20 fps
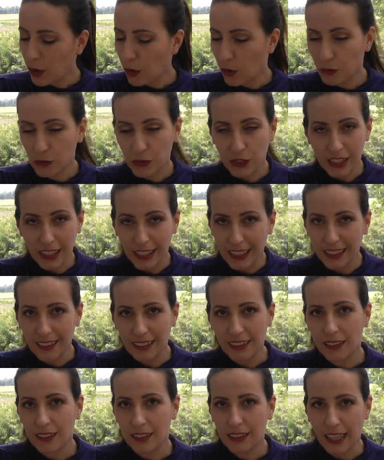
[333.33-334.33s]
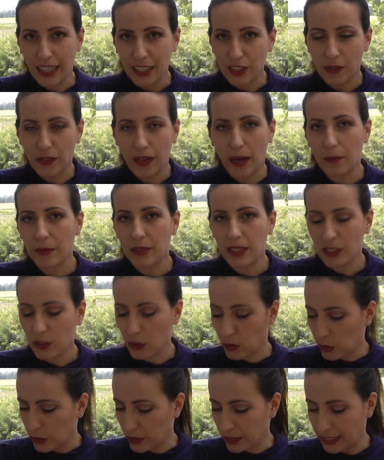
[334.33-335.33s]
of seeing nice
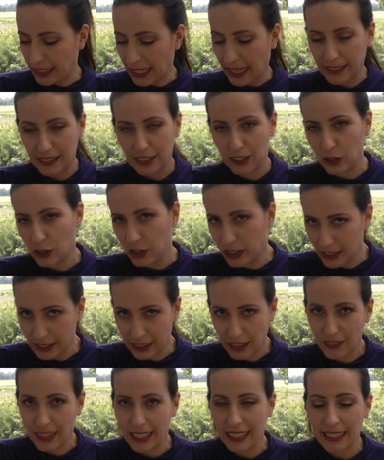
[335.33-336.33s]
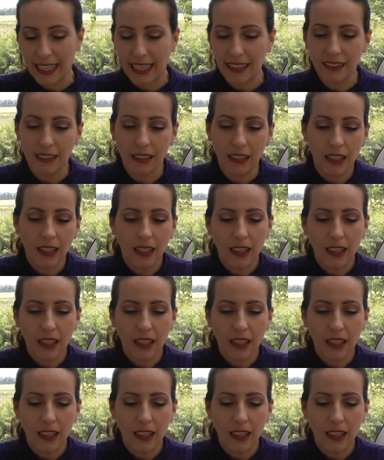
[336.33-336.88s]
fabric or gathers and stuff like that.